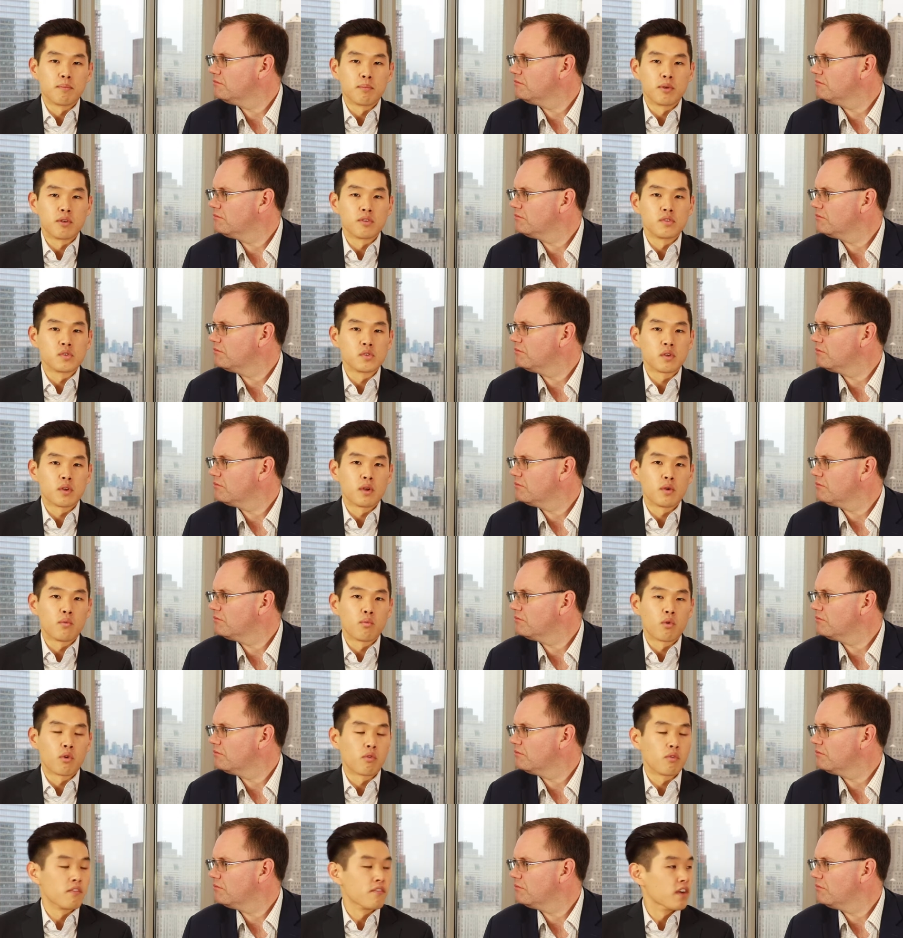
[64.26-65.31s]
Speaker 1: numbers
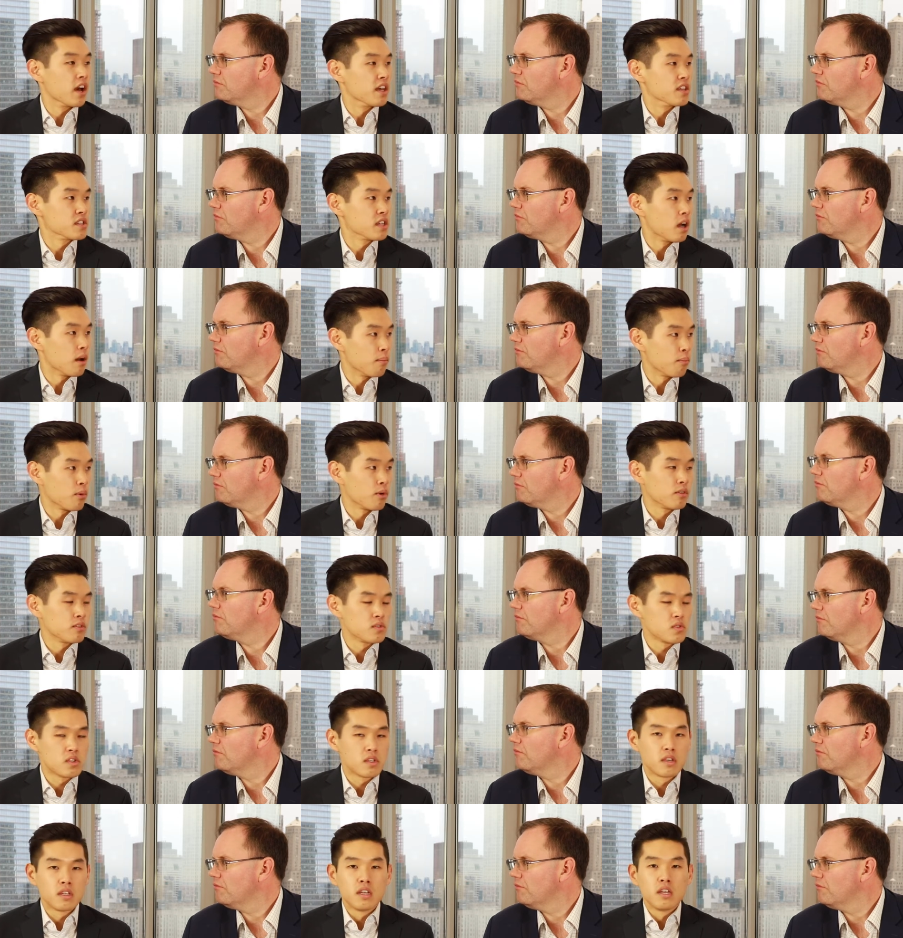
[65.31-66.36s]
were revised
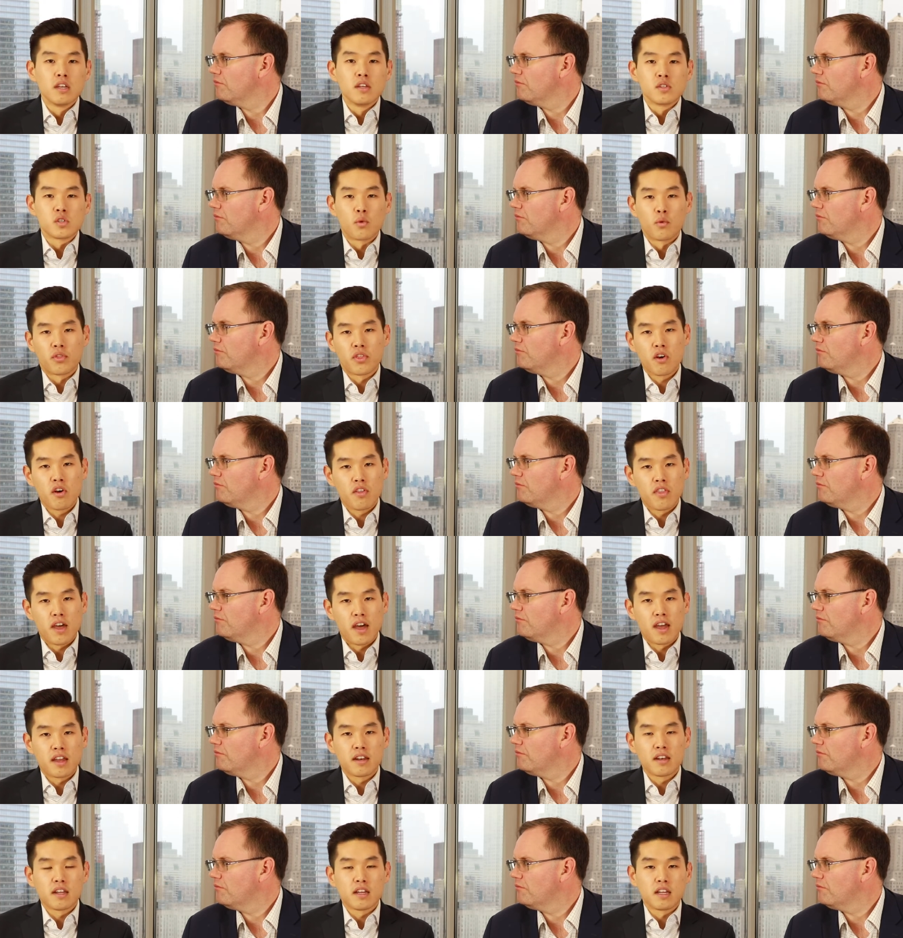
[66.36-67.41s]
upwards. So with all
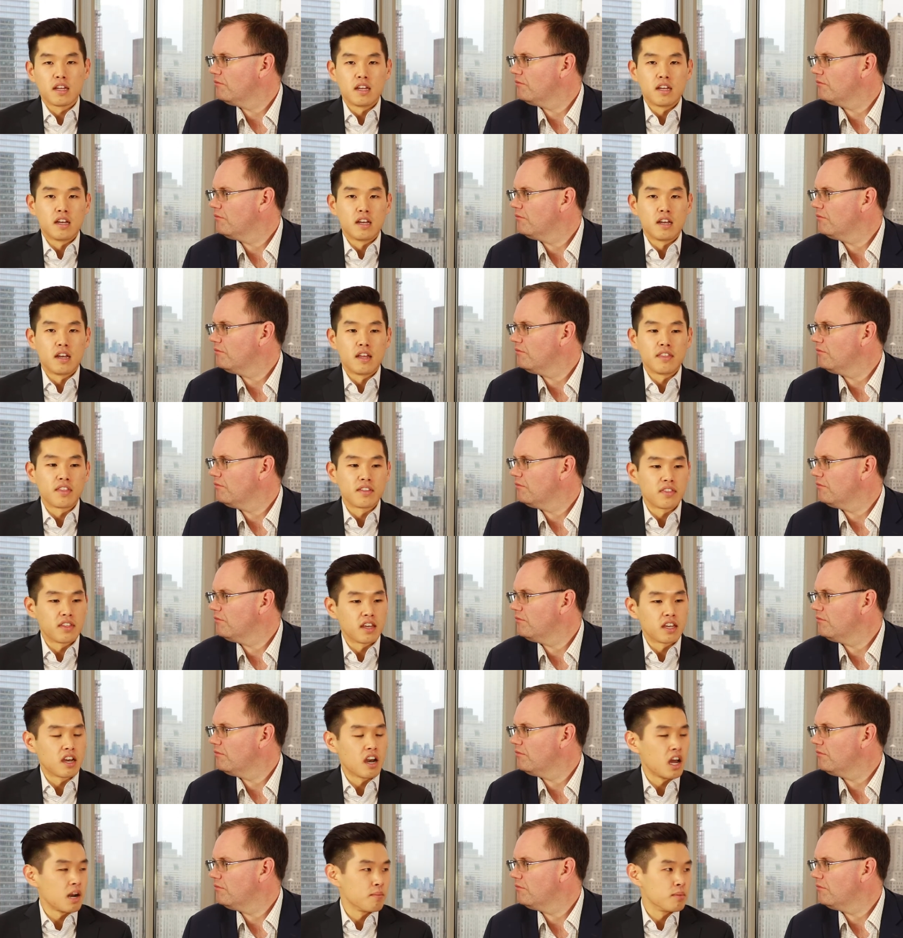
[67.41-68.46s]
that, uh, I think the
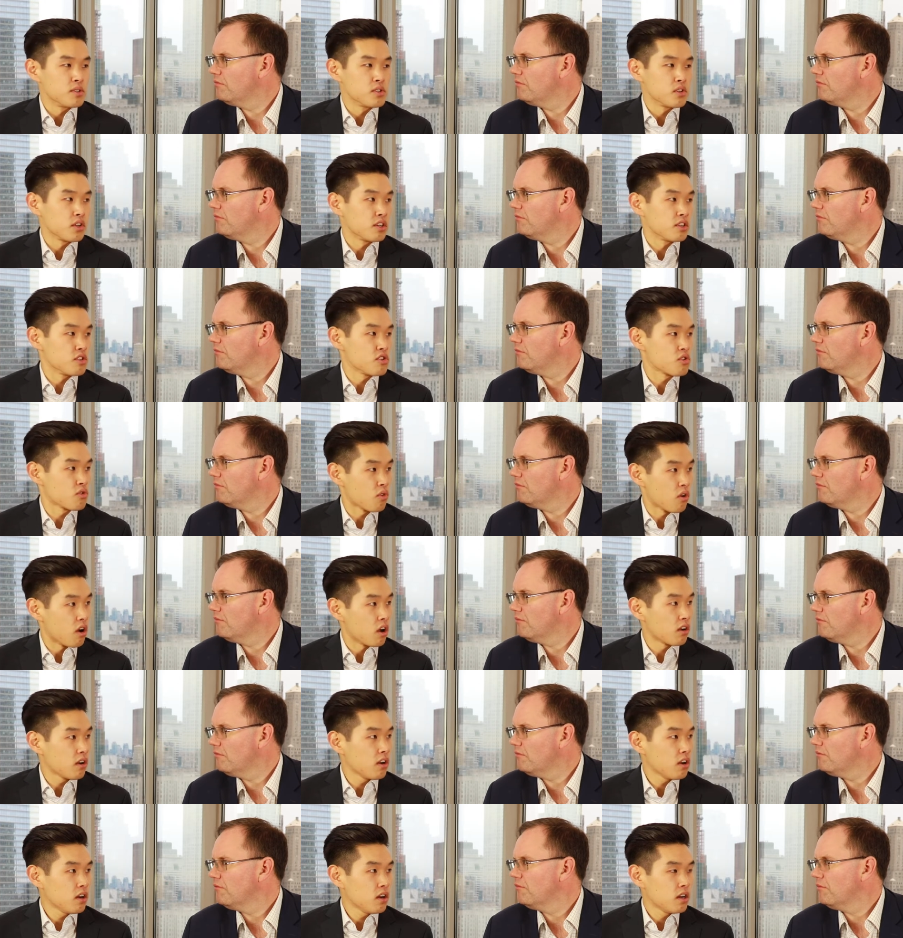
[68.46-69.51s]
economy is looking
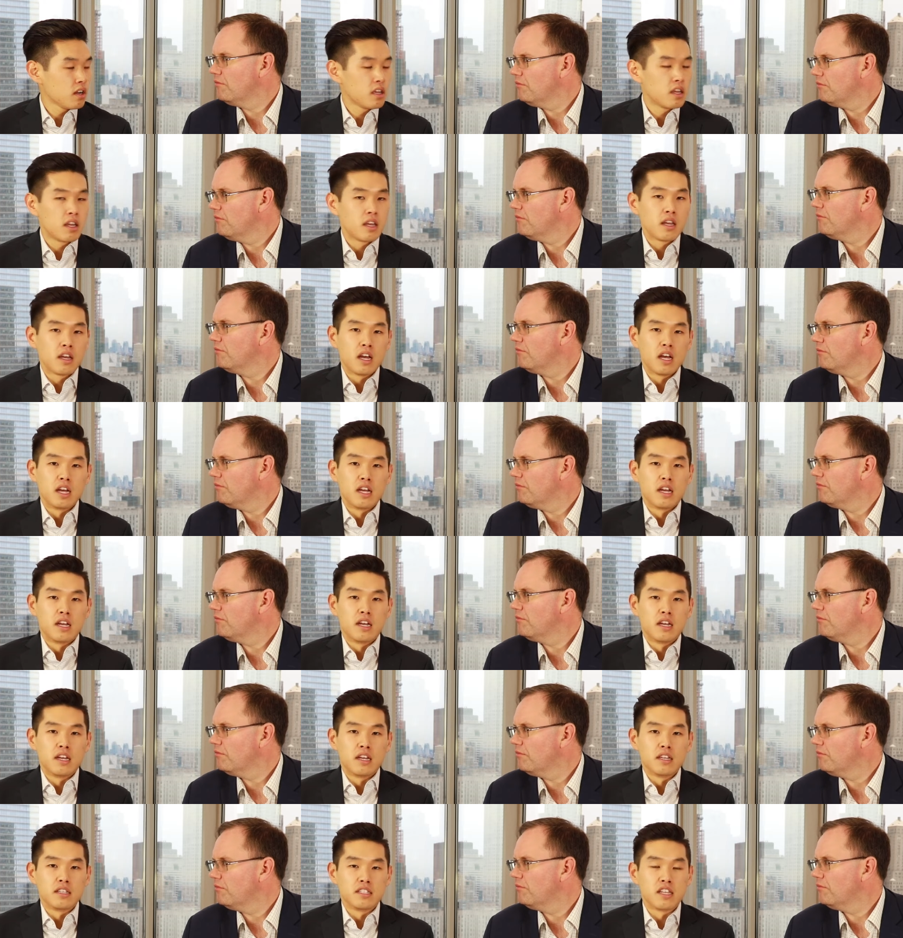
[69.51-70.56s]
stronger,
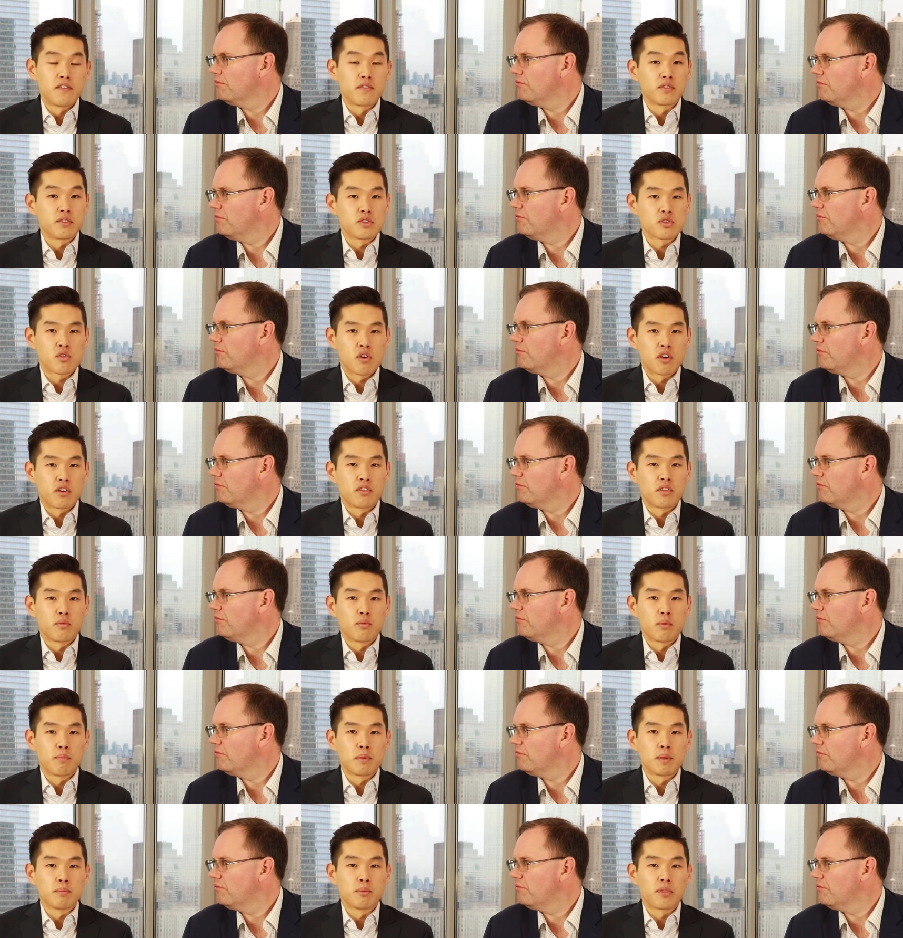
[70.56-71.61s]
uh, definitely stronger than
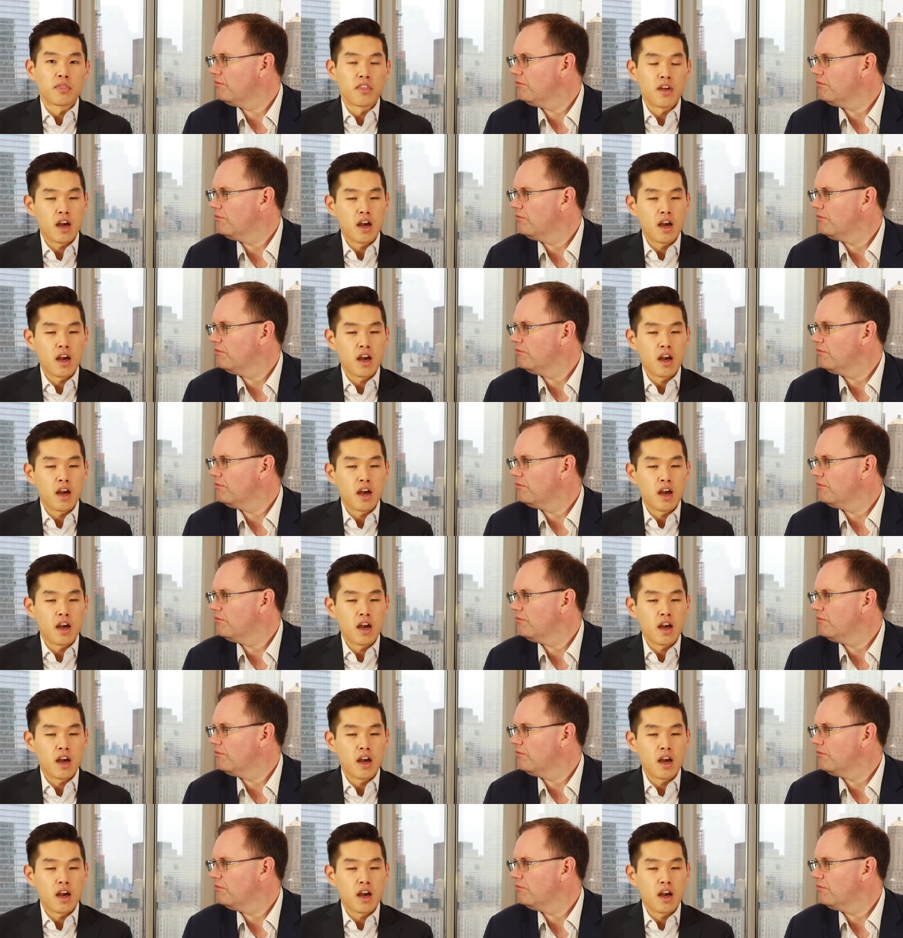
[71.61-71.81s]
what people